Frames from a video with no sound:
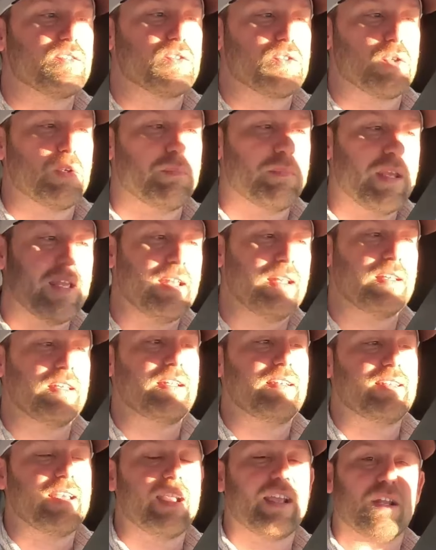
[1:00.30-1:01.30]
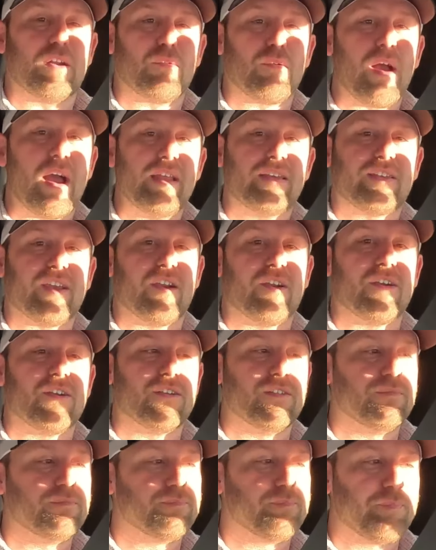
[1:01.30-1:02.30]
to immediately taking a right
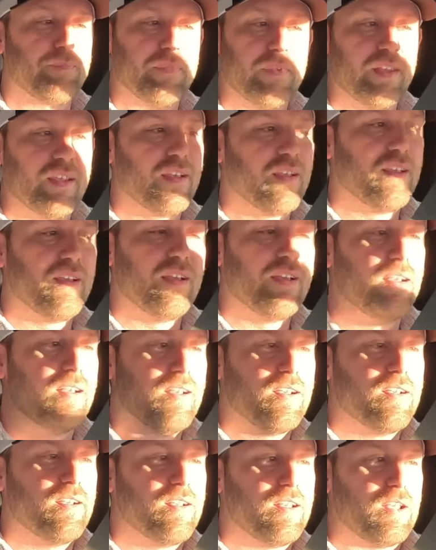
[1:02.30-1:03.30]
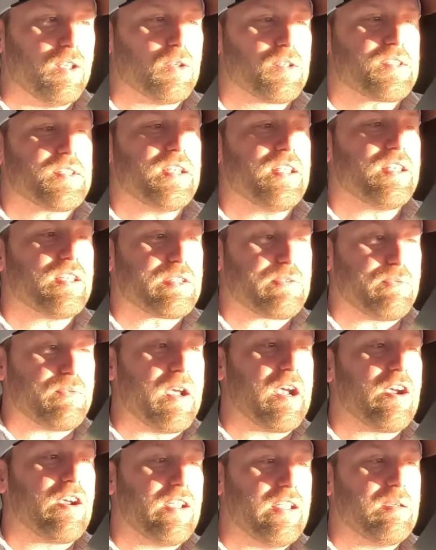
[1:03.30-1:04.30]
turn, you'll see this
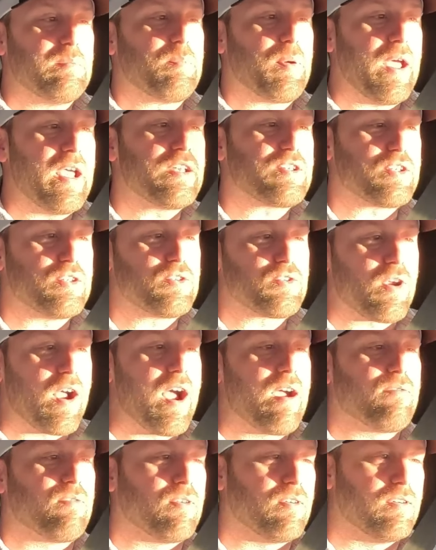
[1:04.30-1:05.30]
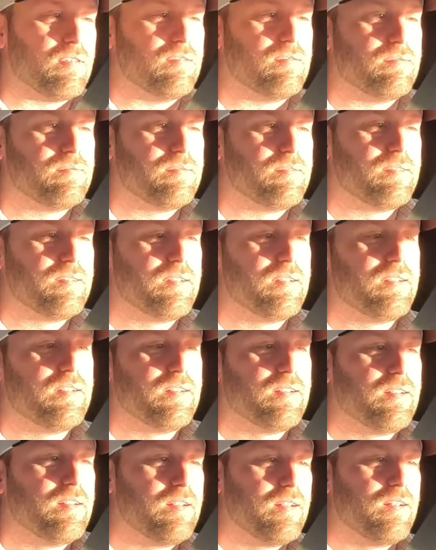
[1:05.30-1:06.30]
very impatient driver
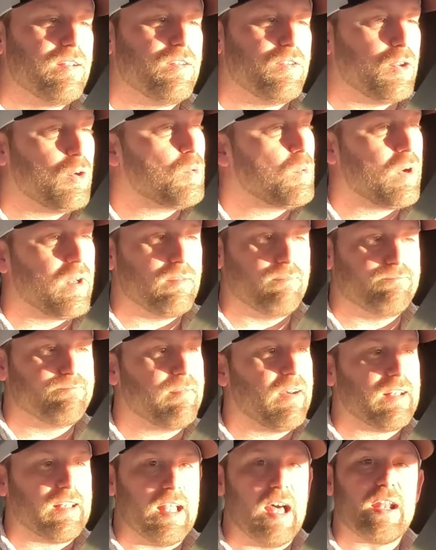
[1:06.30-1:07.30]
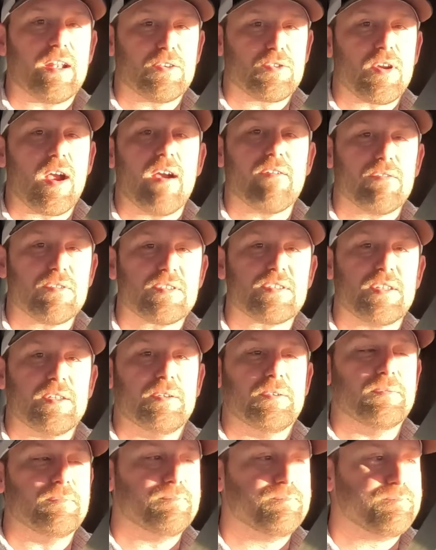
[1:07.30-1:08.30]
do what a lot of drivers
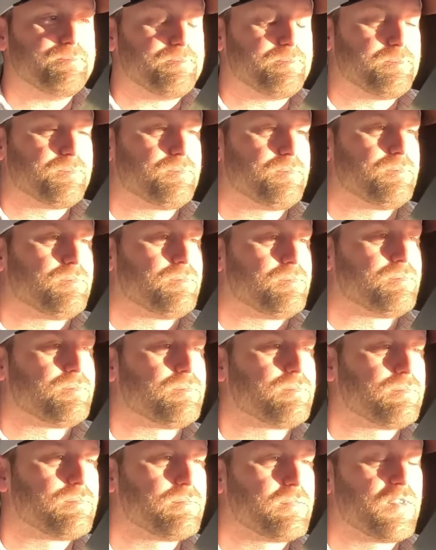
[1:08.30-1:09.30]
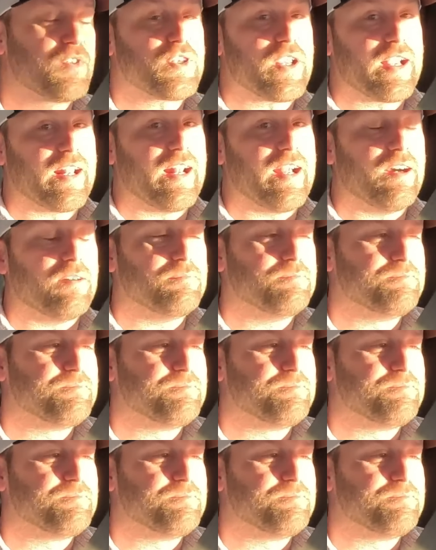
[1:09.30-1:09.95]
do. Check it out.